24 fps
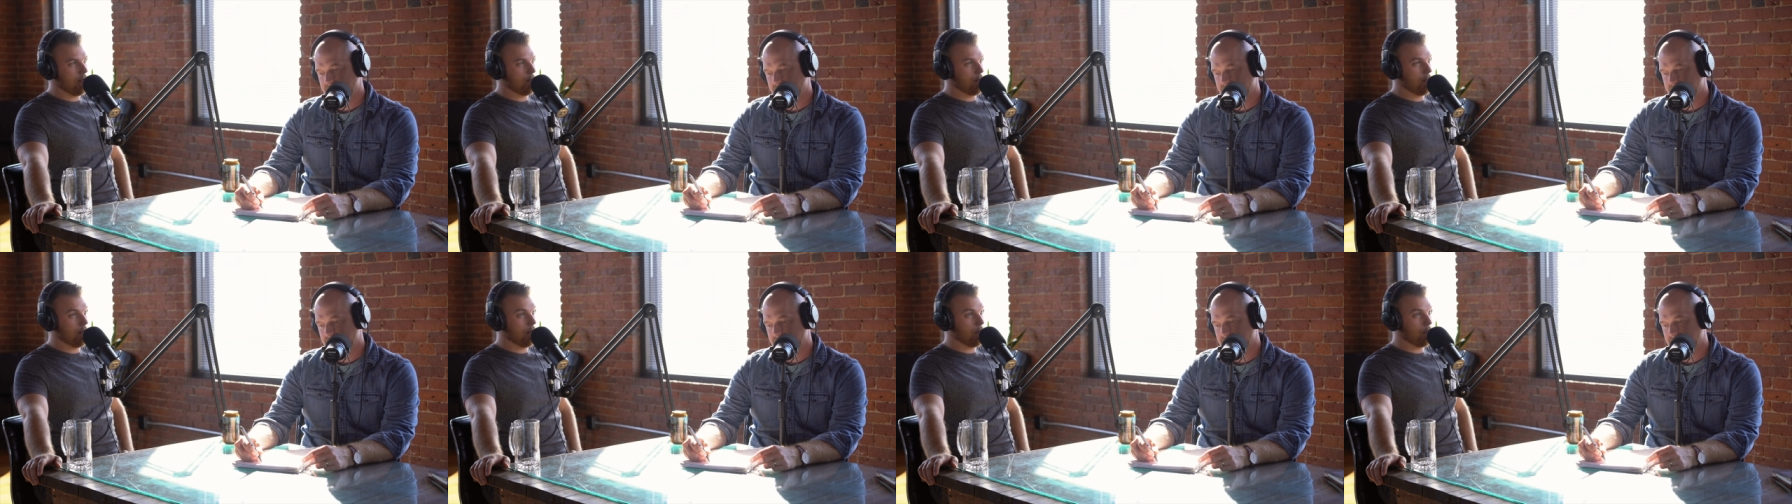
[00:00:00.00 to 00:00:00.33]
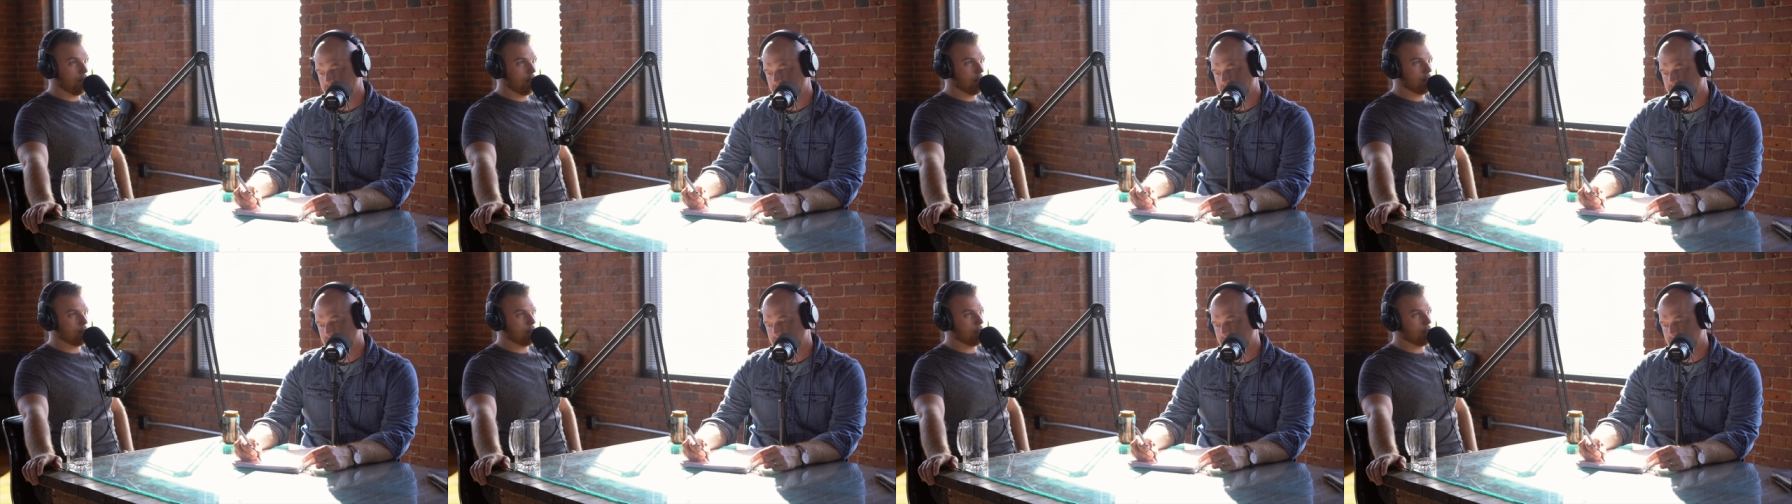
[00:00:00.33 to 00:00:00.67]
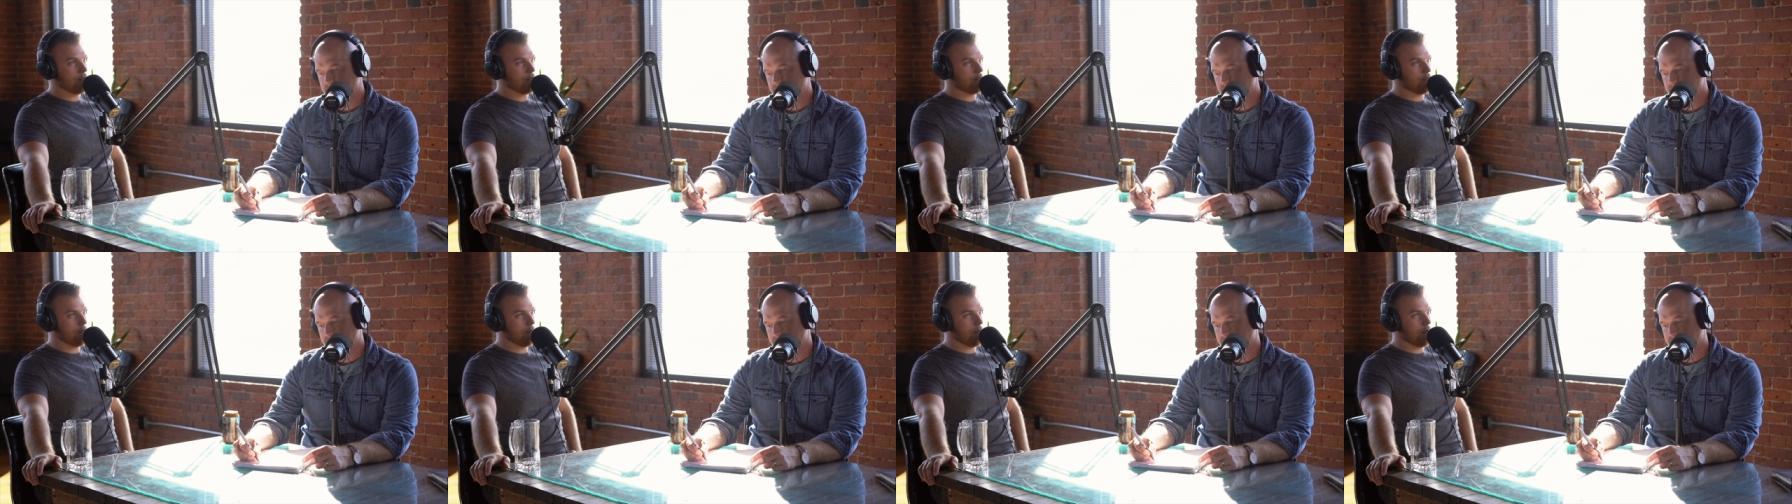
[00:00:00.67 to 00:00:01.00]
and be a
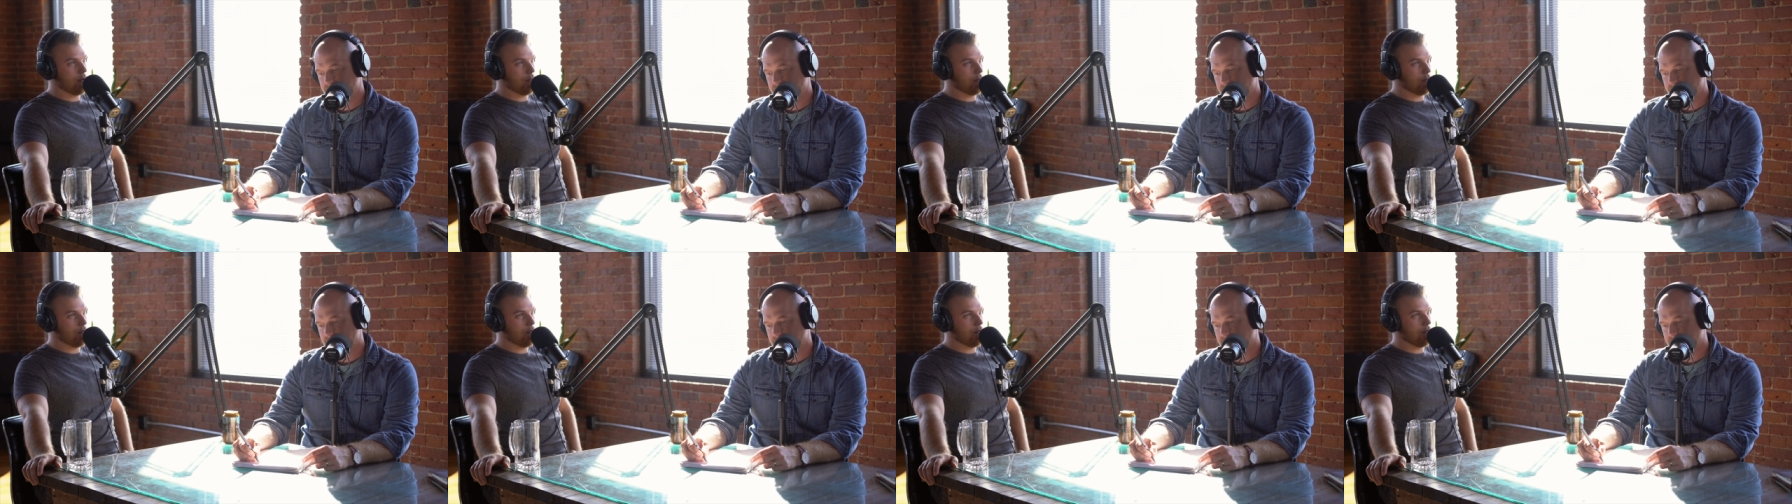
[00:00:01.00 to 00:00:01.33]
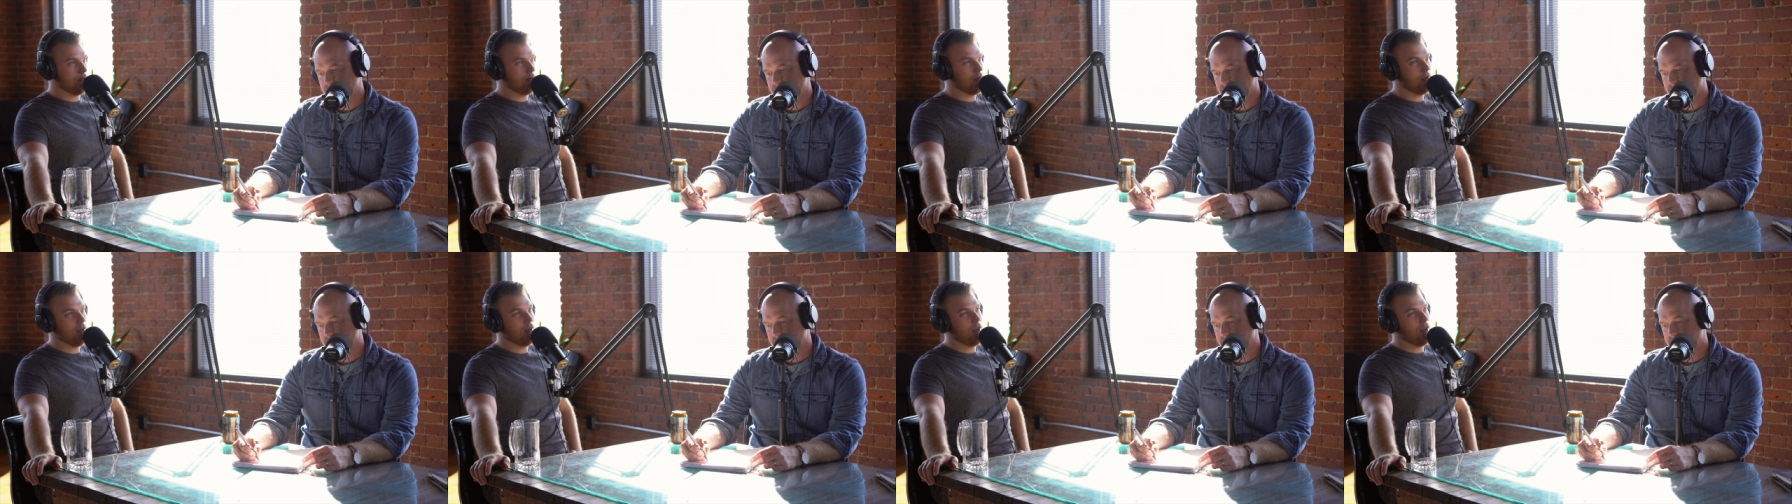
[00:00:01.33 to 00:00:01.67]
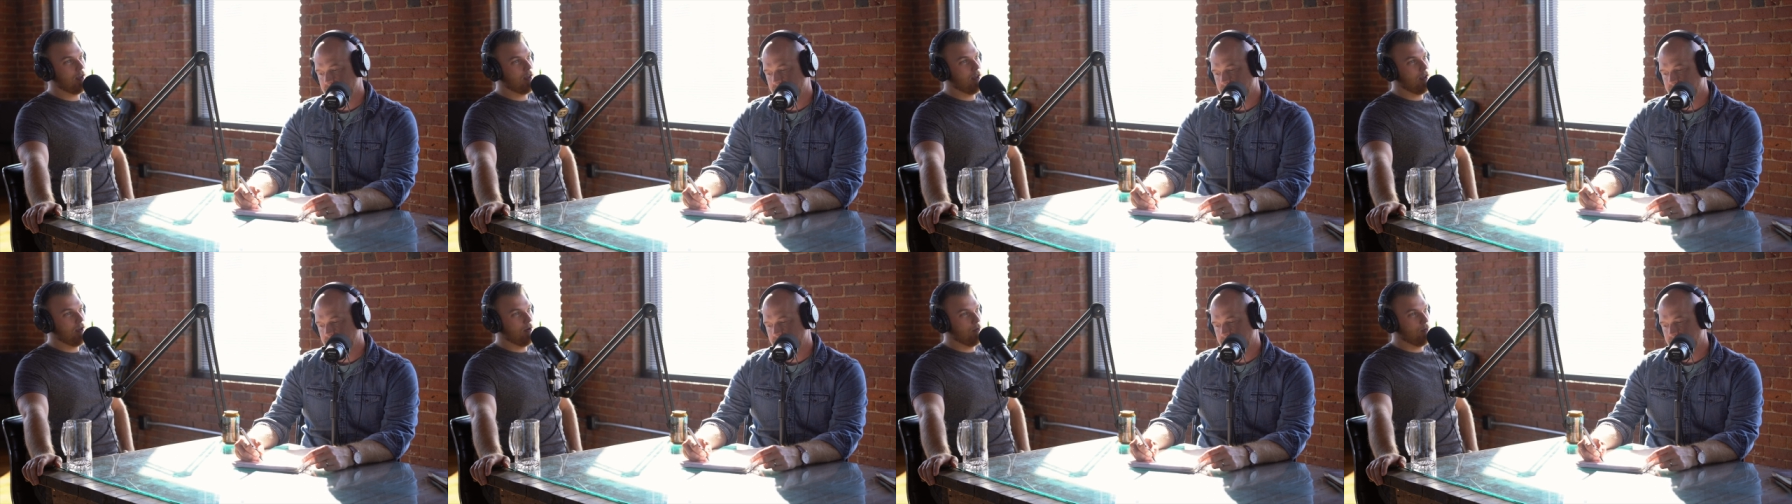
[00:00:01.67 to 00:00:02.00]
resource for people
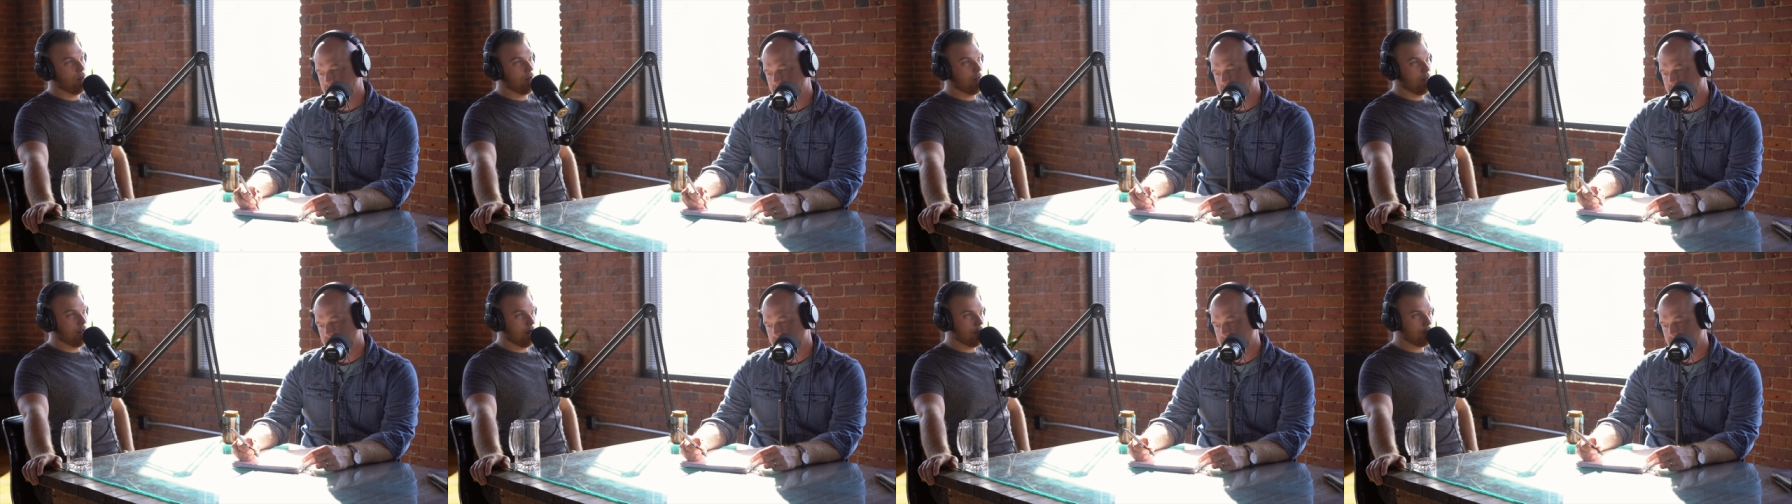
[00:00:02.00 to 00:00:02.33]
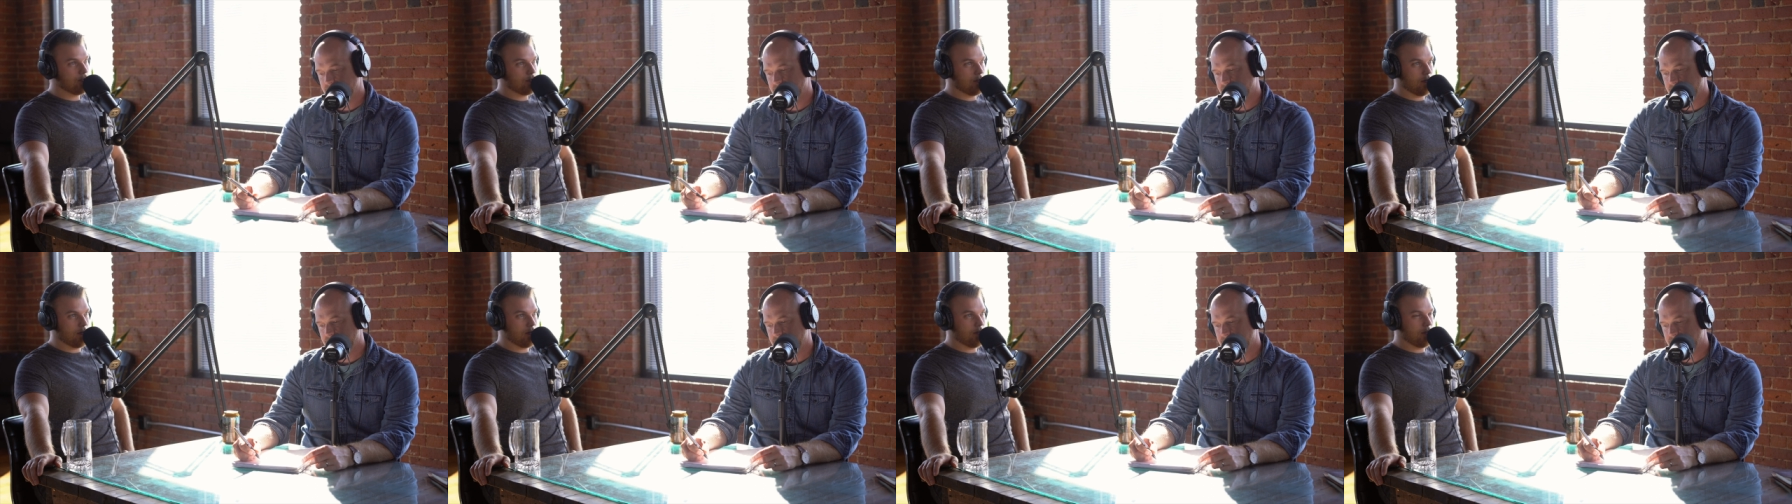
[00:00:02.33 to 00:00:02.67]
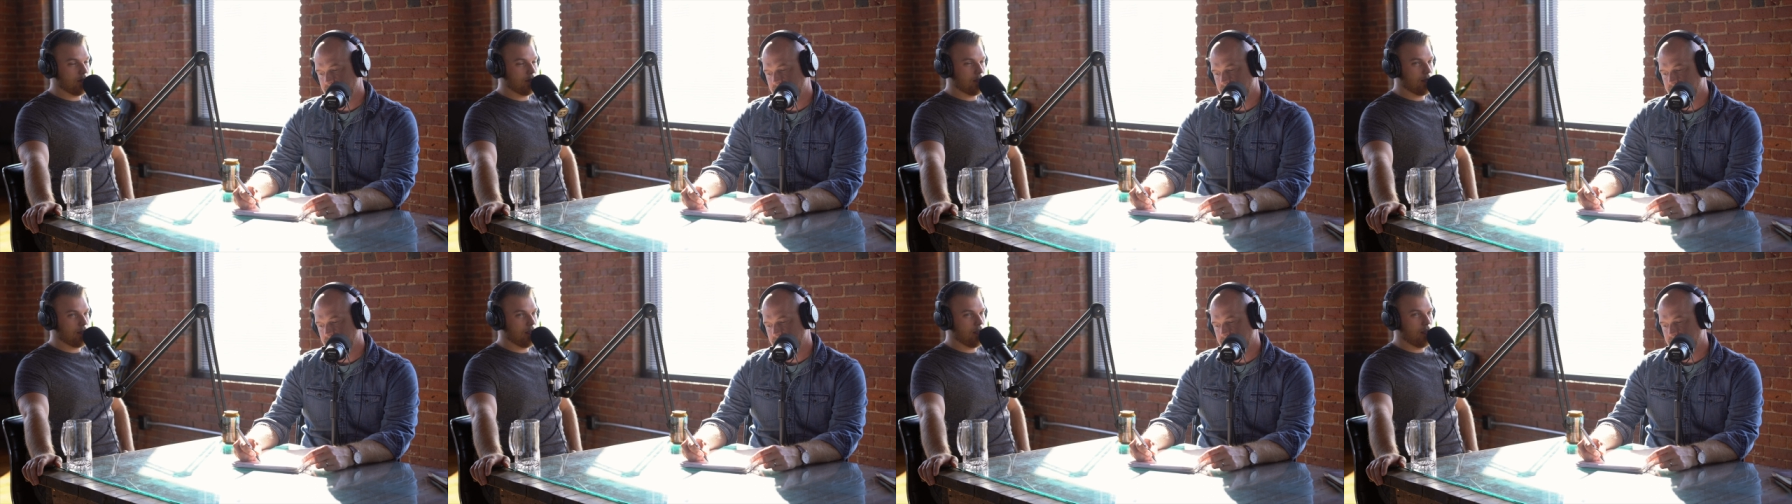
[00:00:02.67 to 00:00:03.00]
when they're
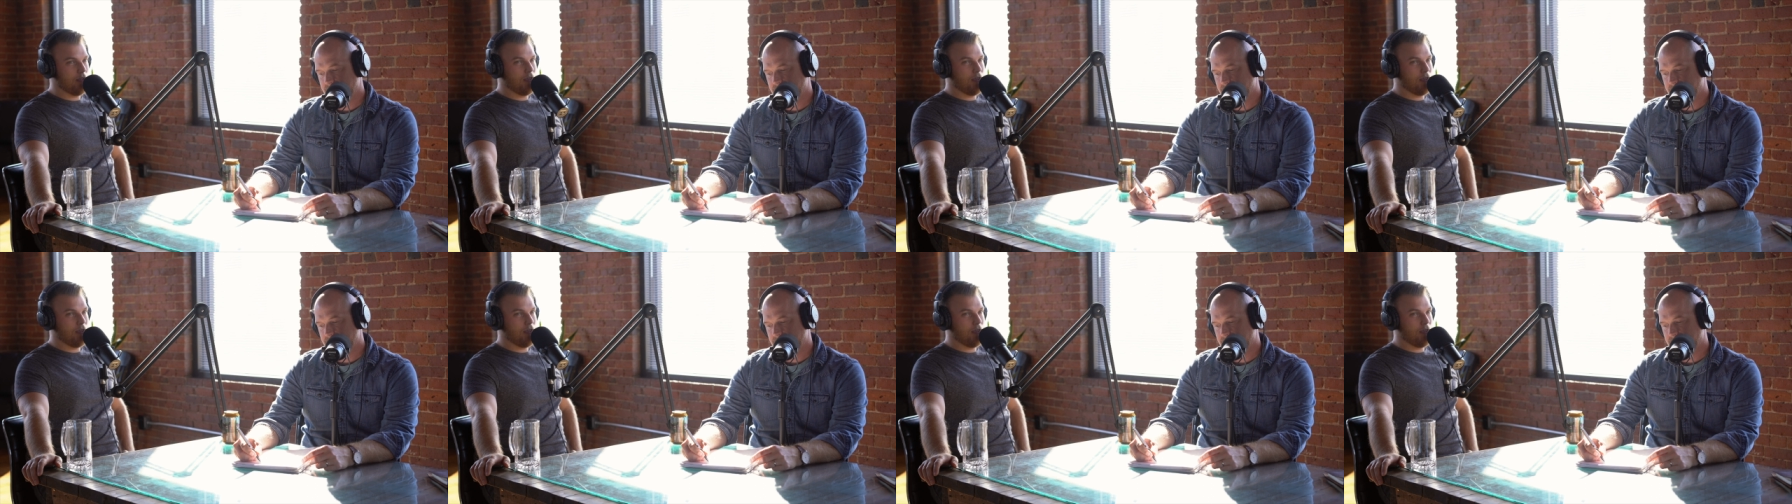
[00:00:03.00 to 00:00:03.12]
struggling,